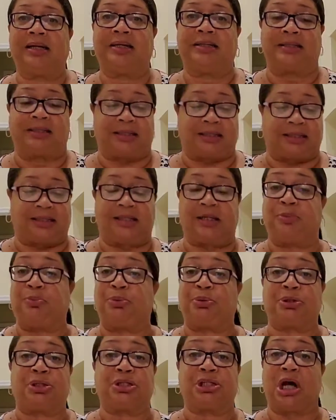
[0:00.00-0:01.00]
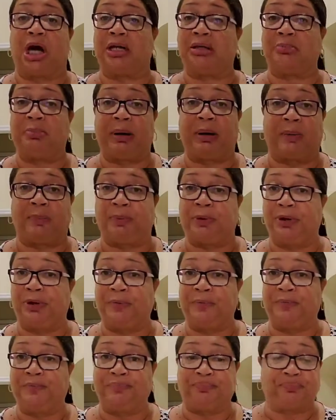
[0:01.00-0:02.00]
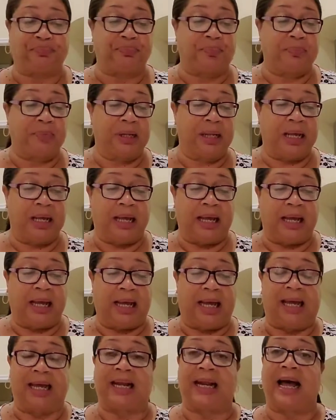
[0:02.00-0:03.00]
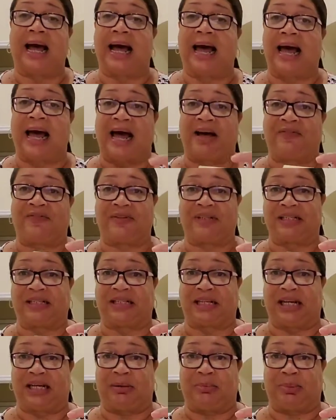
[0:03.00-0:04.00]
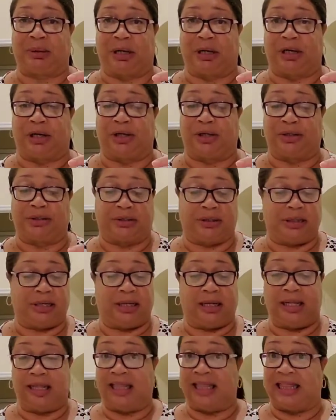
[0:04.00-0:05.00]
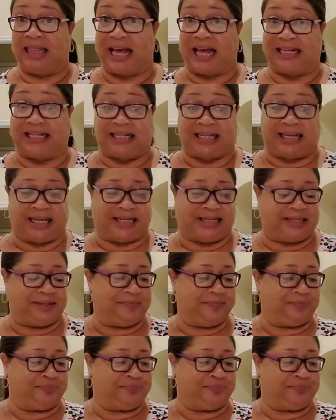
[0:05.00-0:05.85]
just simple salt and pepper, and a half a stick of butter. That's it.